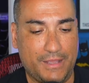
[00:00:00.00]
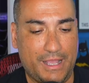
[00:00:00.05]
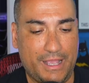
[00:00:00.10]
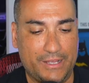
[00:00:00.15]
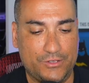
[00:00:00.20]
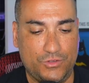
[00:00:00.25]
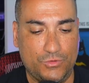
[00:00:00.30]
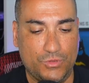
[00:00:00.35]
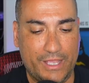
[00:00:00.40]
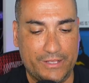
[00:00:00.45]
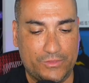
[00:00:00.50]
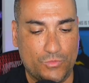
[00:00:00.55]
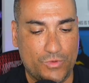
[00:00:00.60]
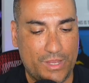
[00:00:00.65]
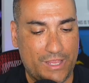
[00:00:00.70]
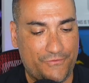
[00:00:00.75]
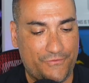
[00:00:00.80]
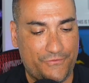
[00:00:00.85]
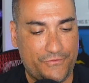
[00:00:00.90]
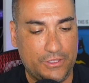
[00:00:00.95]
I do like the
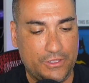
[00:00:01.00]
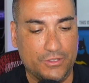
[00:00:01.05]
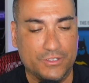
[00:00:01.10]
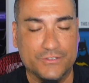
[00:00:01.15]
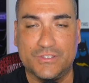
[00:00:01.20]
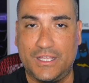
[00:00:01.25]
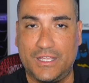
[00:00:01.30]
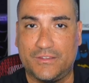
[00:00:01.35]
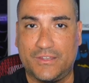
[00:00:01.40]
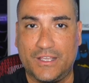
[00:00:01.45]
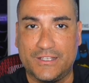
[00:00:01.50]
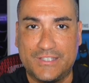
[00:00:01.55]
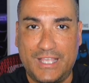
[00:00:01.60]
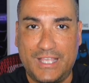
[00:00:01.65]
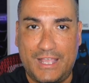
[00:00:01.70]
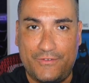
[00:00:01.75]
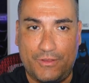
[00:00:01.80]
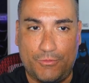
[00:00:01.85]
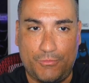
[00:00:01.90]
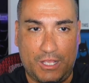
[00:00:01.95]
way it feels. It does
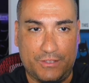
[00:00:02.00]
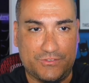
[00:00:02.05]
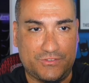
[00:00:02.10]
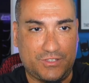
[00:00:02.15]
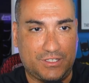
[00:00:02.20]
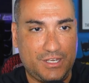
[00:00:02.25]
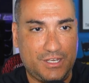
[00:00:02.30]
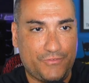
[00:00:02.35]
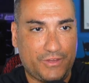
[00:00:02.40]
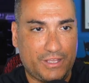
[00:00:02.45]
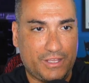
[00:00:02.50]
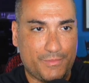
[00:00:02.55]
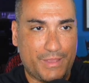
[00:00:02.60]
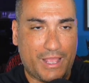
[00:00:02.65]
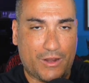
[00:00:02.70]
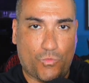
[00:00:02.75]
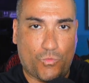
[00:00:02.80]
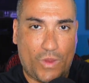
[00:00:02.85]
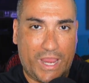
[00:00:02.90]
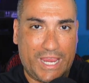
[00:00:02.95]
have a significant
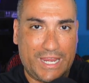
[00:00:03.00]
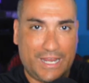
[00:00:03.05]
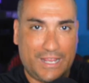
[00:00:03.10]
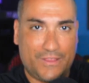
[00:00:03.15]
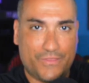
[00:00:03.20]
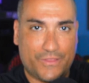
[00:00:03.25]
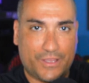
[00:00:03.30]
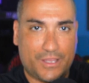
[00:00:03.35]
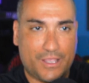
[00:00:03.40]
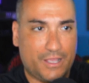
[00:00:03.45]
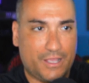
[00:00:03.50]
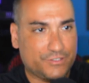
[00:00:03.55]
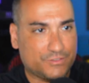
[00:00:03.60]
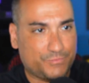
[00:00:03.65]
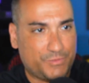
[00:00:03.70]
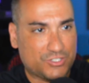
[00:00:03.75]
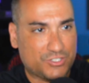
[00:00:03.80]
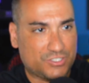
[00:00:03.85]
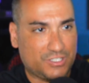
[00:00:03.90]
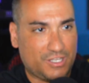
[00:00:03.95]
amount of weight in the gun,
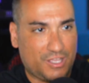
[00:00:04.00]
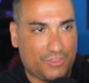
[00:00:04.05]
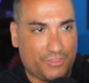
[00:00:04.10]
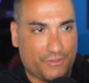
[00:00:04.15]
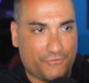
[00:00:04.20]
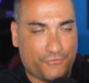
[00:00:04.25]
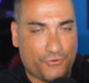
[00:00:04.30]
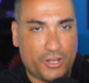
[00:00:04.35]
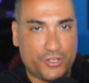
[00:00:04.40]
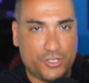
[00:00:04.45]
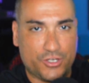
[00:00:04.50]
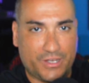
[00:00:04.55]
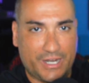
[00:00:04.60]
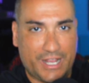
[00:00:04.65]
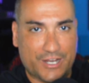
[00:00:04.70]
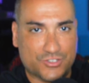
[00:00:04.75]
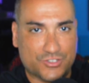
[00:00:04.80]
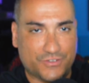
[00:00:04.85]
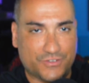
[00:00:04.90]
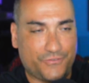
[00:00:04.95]
especially on the front. You could
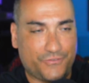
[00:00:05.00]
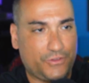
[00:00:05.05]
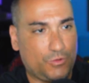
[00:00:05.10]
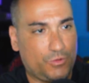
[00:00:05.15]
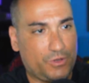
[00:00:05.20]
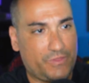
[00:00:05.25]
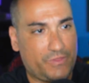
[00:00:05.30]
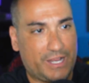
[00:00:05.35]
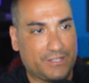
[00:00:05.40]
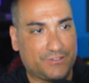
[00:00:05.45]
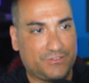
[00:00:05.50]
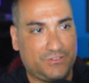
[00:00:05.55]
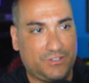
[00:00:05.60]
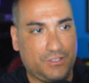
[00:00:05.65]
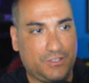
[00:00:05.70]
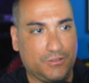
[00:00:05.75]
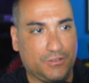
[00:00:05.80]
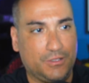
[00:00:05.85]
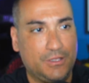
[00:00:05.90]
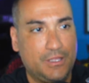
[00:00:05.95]
actually feel where that
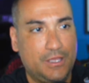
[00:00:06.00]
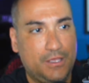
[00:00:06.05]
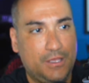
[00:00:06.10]
steel